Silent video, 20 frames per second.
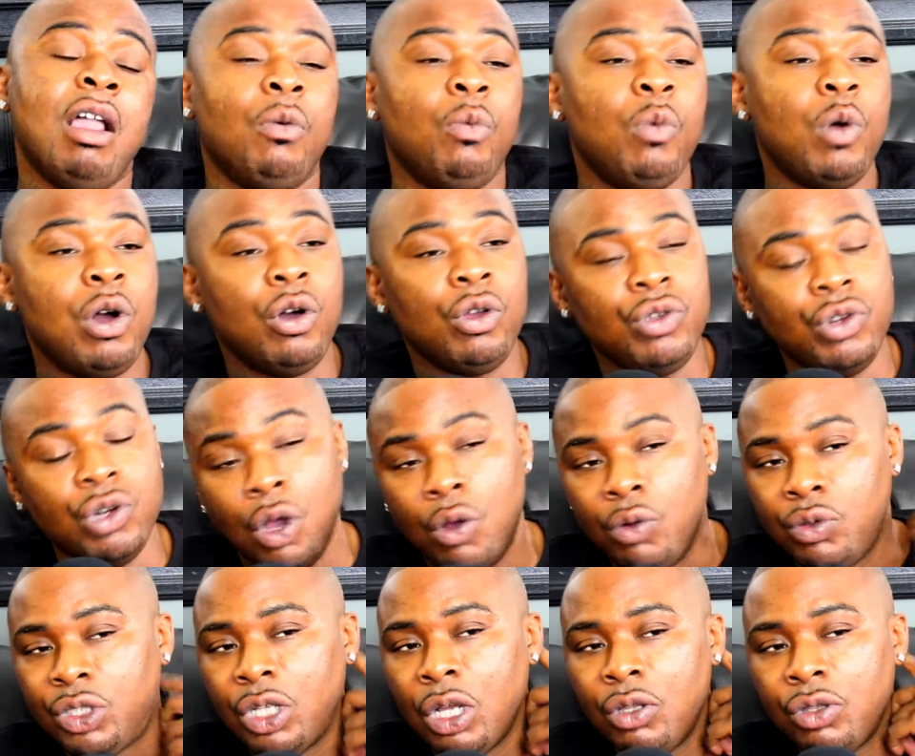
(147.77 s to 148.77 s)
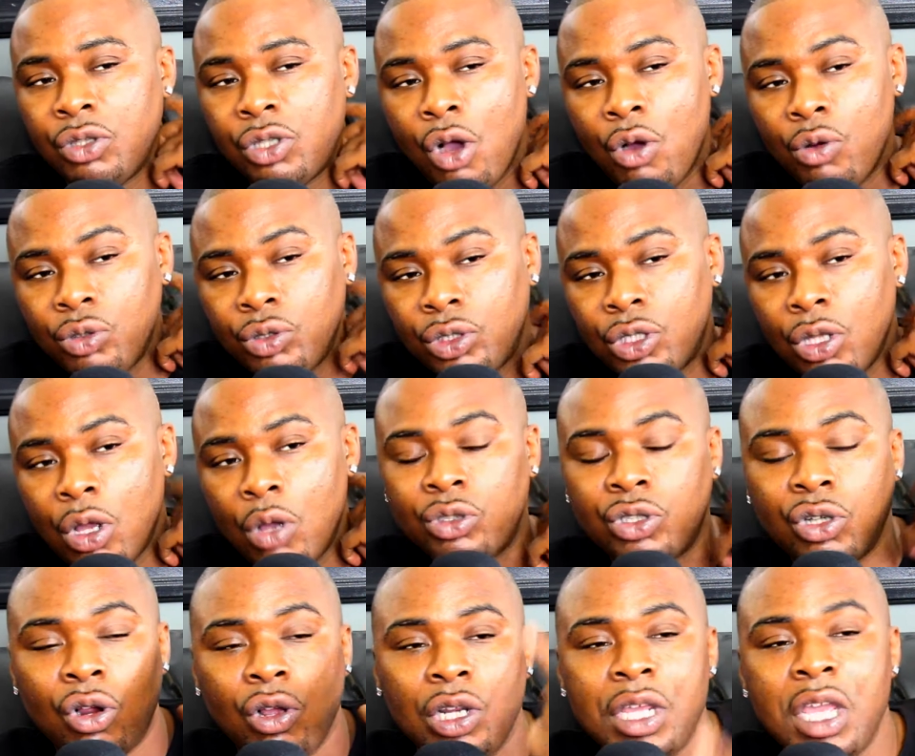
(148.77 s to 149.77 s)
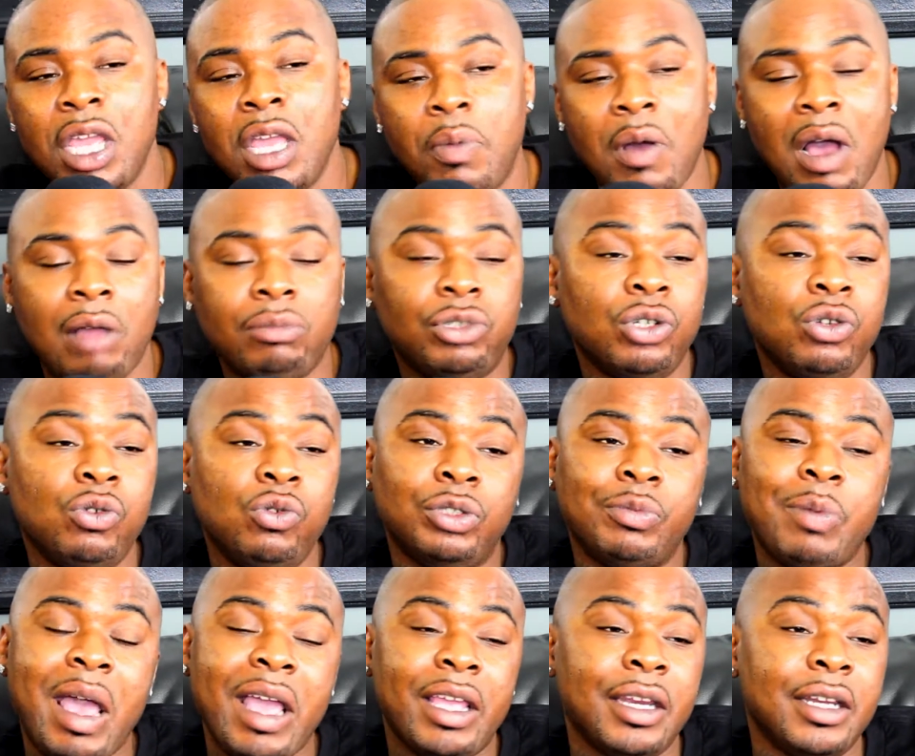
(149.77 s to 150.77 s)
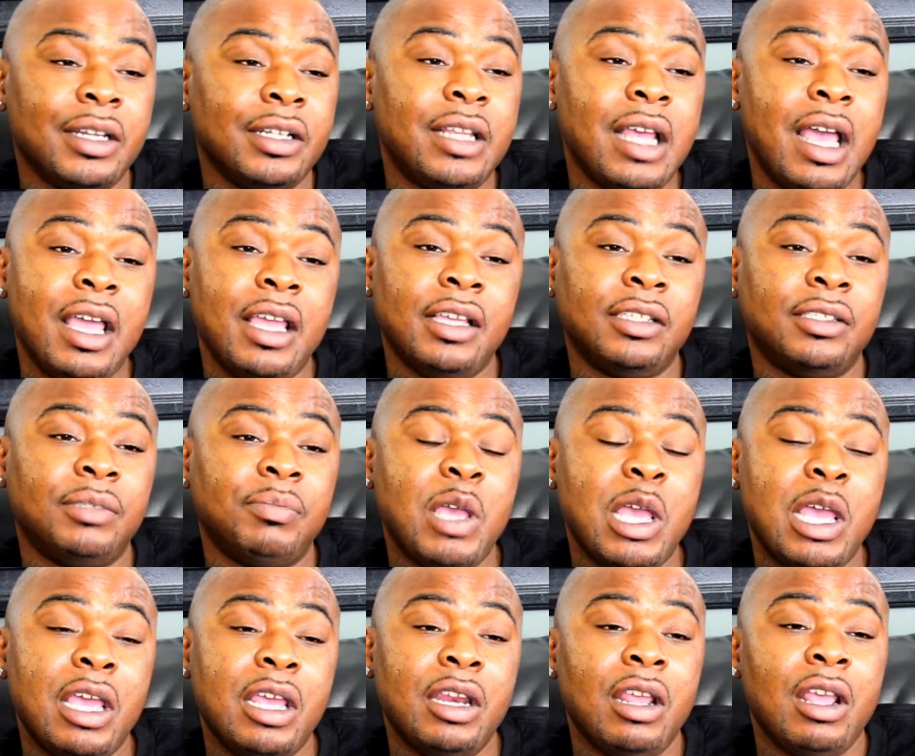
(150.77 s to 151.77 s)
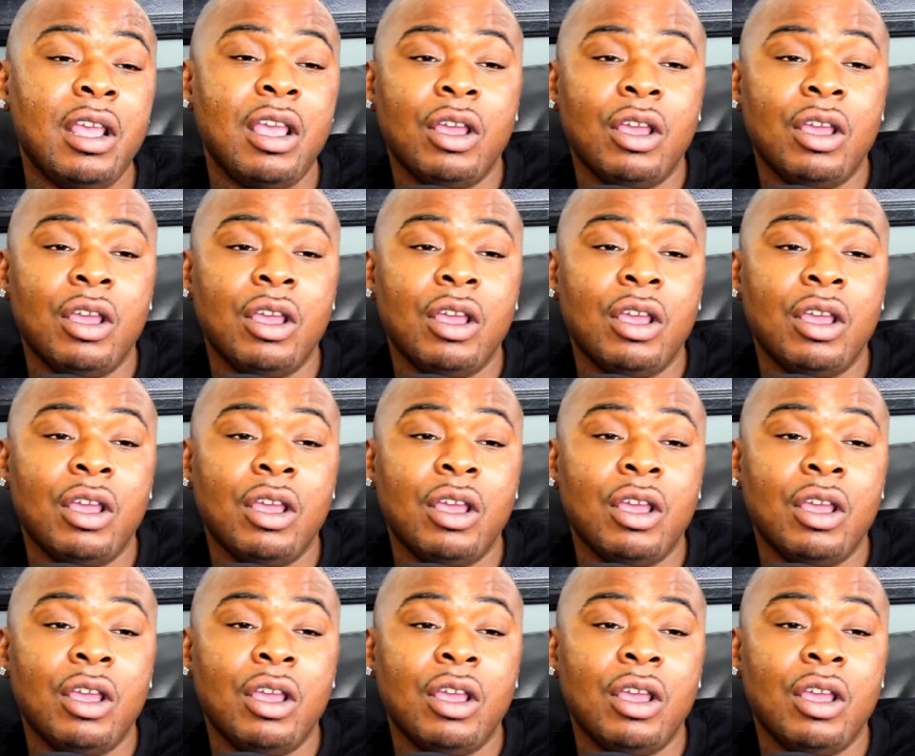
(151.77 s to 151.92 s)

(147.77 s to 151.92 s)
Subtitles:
Well, those early hip hop tunes back in the days, man,